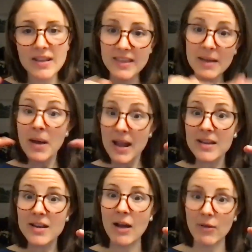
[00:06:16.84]
They
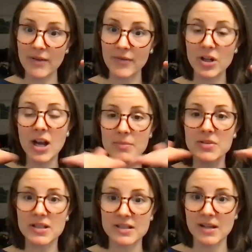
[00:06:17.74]
might, however, come
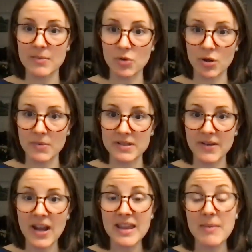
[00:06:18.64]
to some
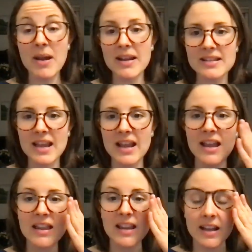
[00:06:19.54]
normative, they might
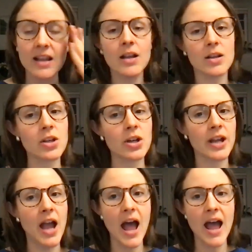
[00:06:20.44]
say like,
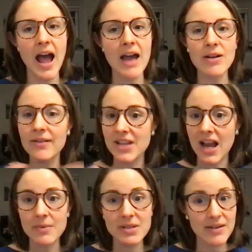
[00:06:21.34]
look, I don't have
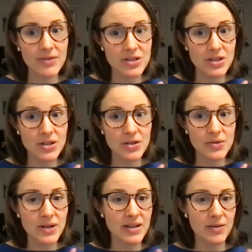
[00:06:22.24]
time to give it to
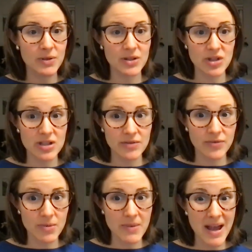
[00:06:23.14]
you in the really gentle
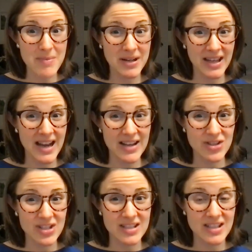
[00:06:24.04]
format, but can
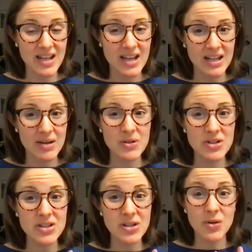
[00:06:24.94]
we
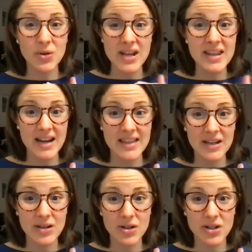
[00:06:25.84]
just agree that I
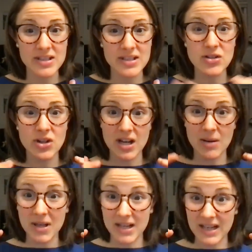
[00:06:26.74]
think you're a good teacher and
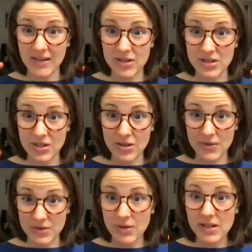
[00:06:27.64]
I'm going to give it to you
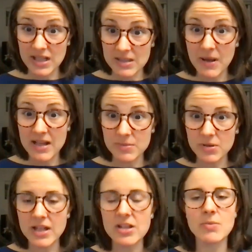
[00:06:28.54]
as quickly as
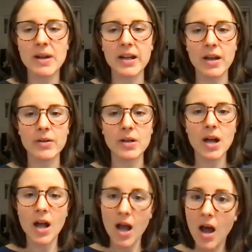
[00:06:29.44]
possible? And you might go,
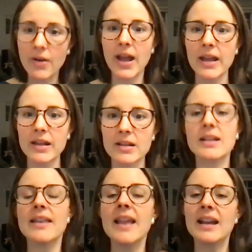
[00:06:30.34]
okay.
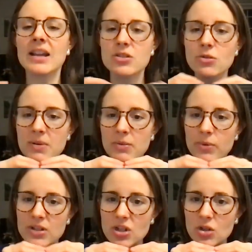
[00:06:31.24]
In that case, you would be
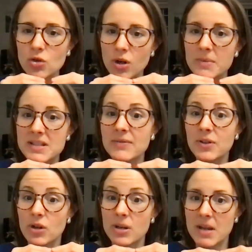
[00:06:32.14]
reaching normative
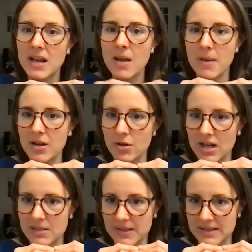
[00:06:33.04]
agreement about your
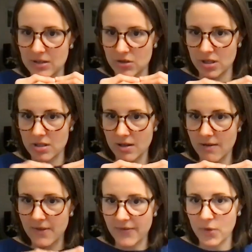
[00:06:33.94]
expectation
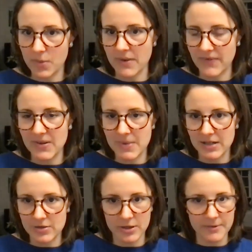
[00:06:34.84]
of the form that
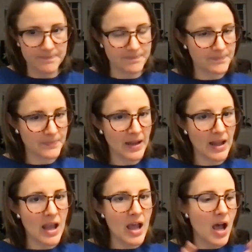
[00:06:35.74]
feedback took.
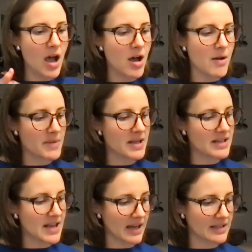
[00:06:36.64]

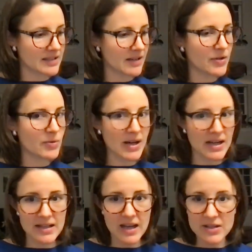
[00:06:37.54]
Next, if you
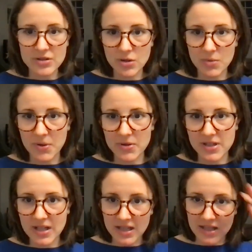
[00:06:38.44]
recognize your
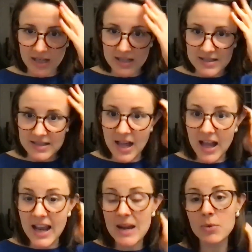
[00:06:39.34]
person is
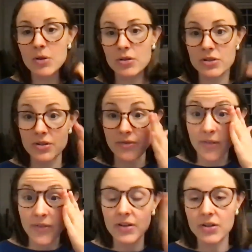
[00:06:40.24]
not able to
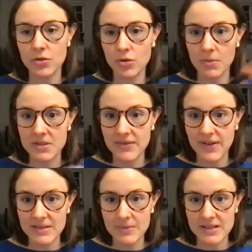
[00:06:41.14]
fulfill your normative
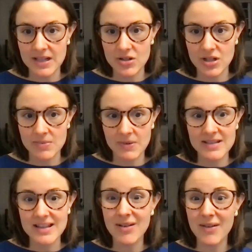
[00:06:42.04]
expectations
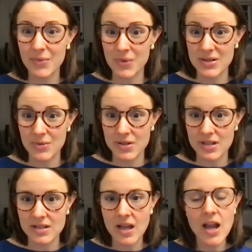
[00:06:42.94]
because they don't have the
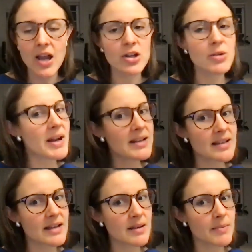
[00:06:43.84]
resources, you might
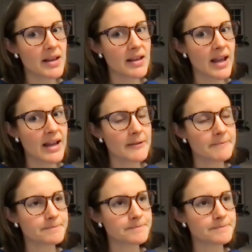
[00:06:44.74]
say something like,